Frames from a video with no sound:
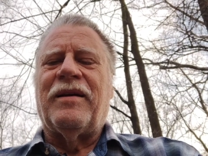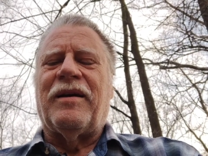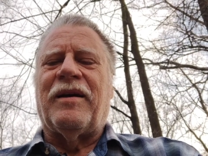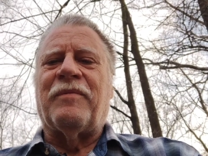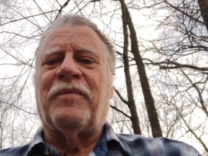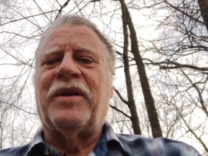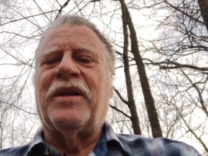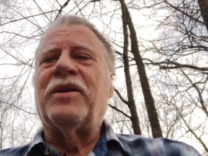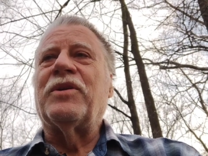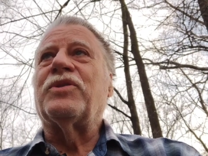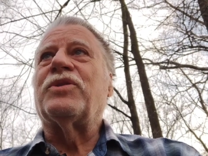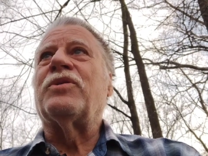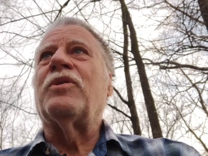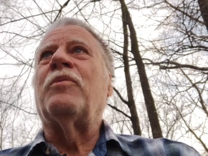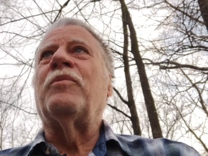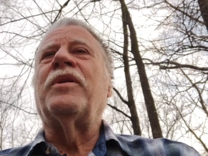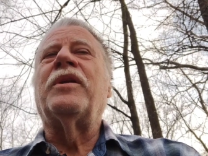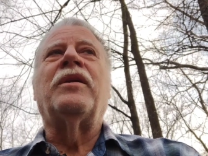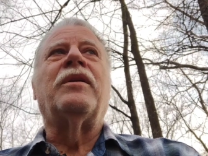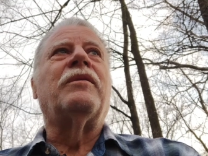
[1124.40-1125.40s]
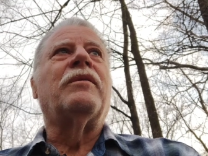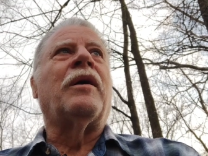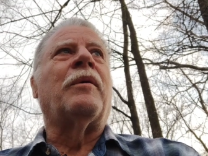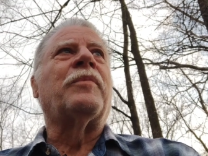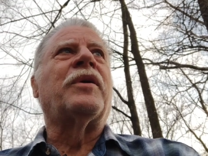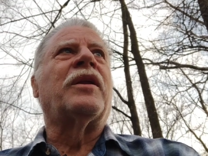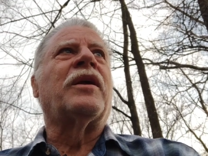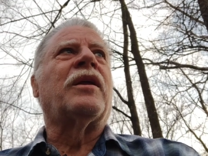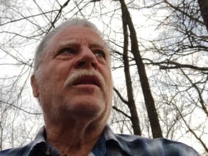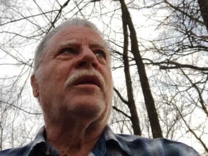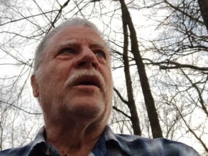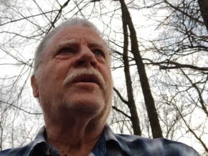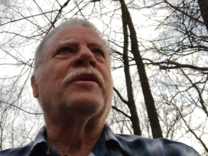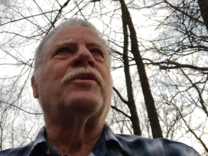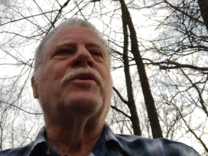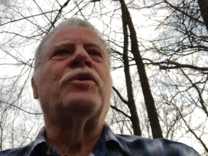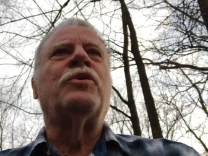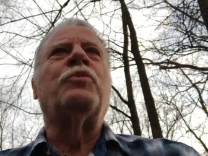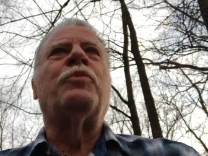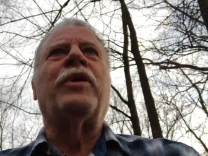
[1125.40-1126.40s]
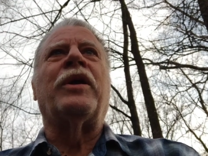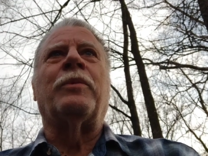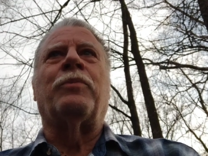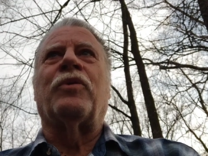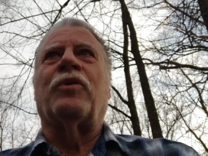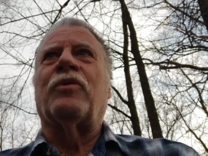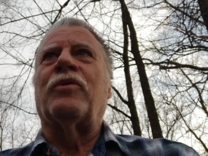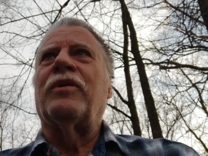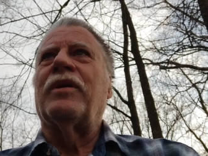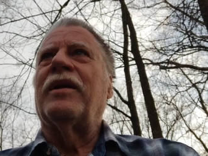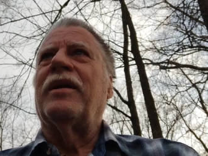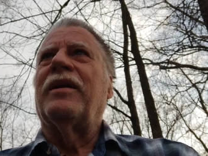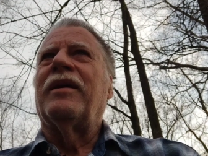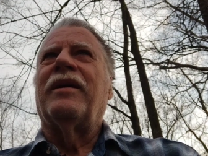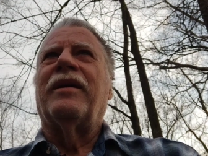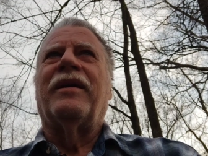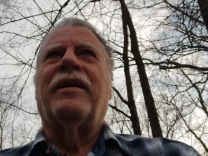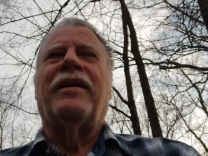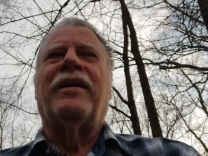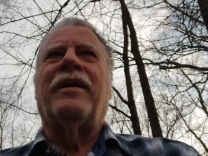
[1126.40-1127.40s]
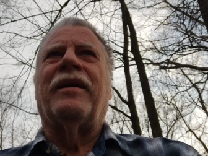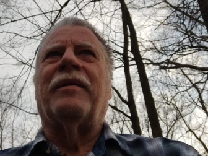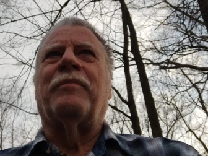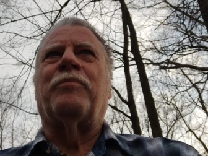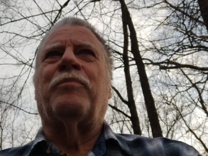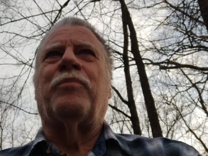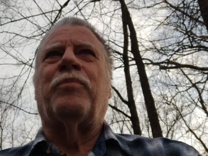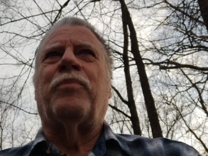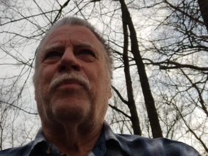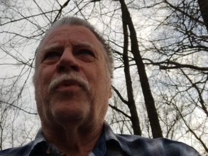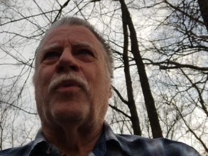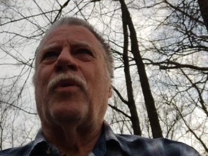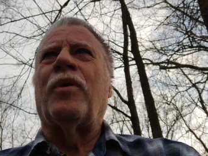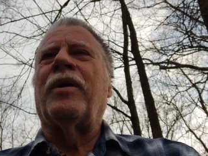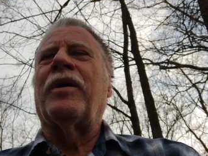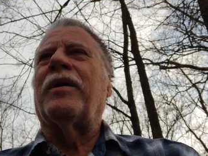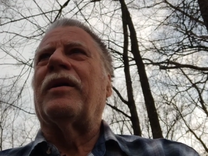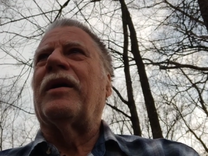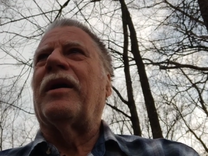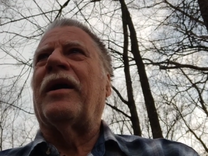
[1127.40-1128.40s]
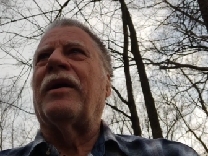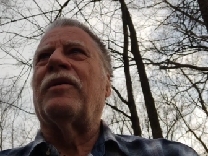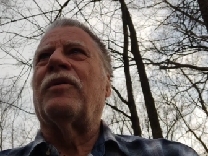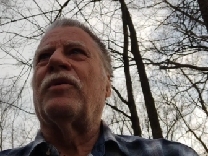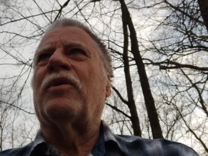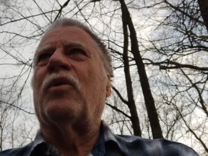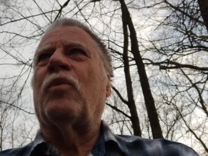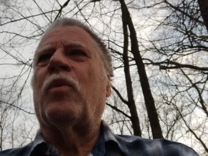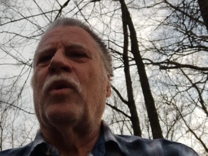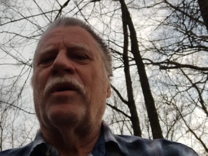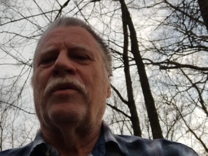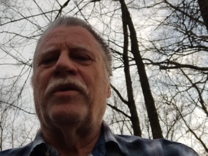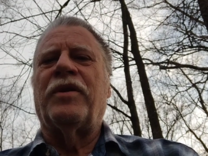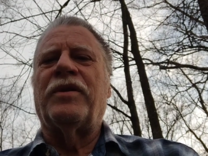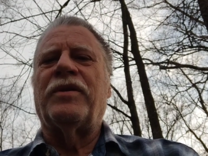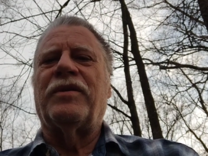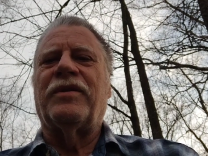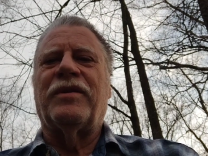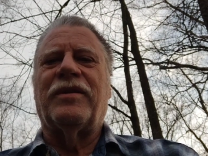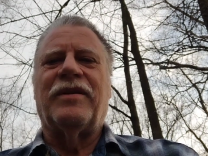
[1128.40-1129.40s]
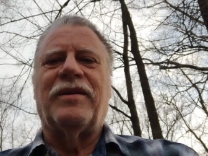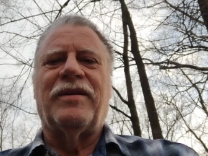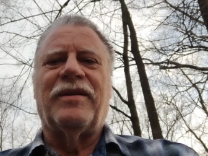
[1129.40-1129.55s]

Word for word: I'm getting so many, I'm getting a lot of new people boy, I don't know where these